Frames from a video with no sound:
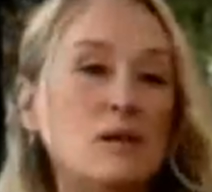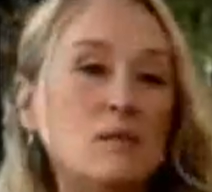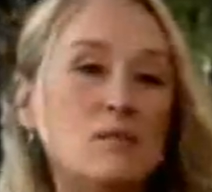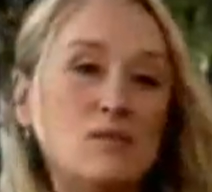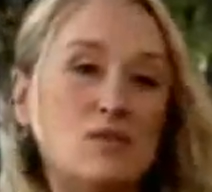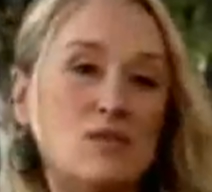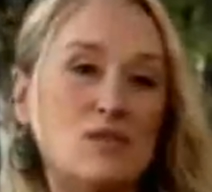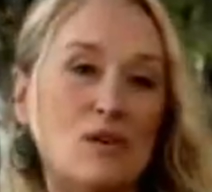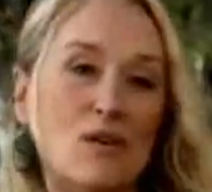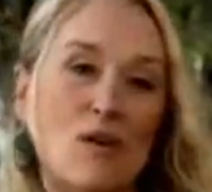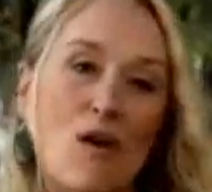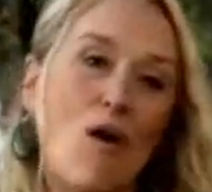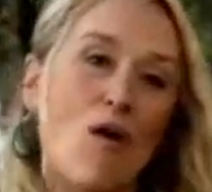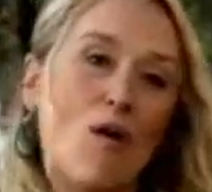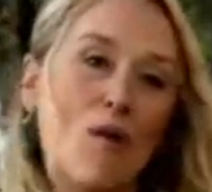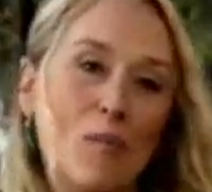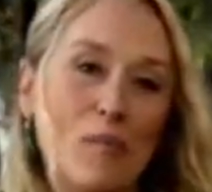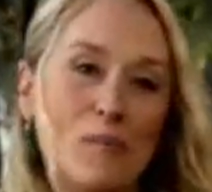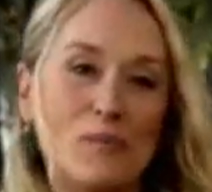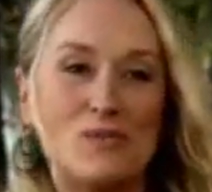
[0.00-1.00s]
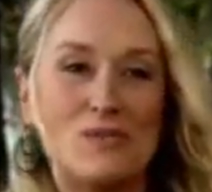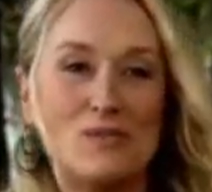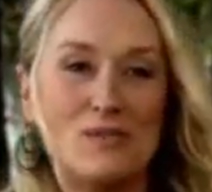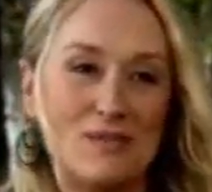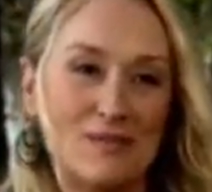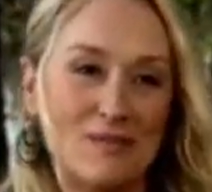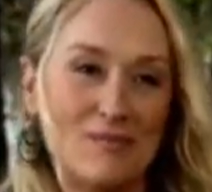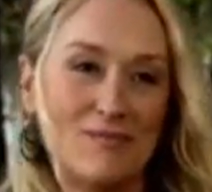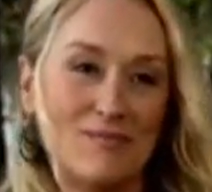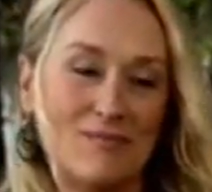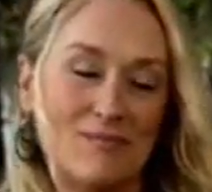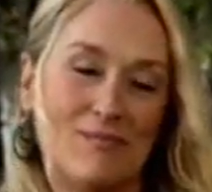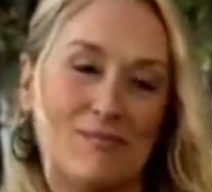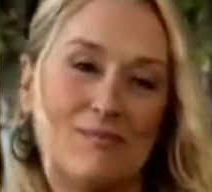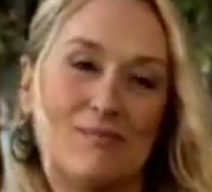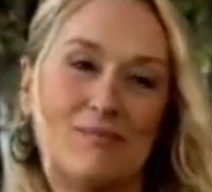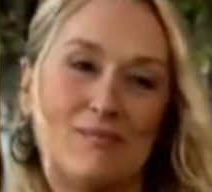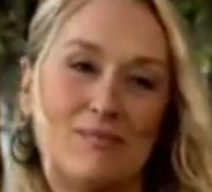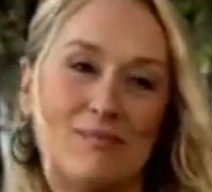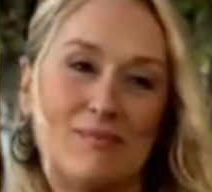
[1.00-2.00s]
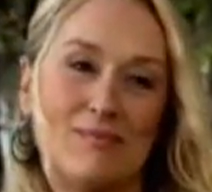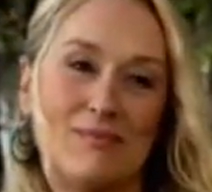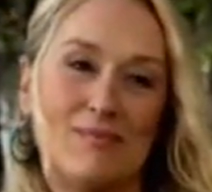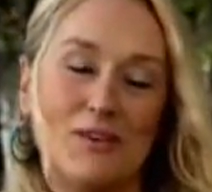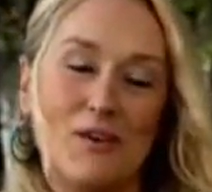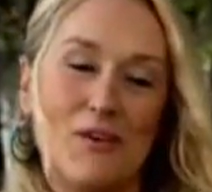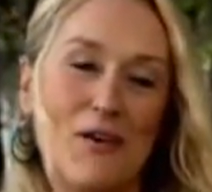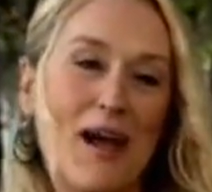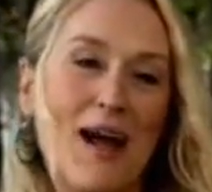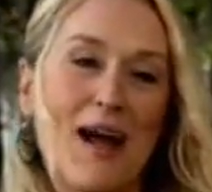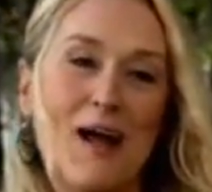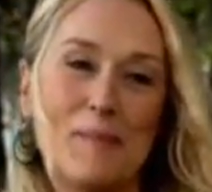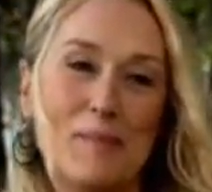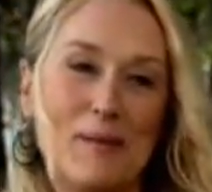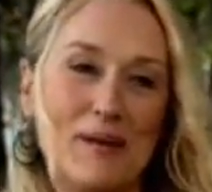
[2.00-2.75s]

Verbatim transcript: dreams, your hopes, your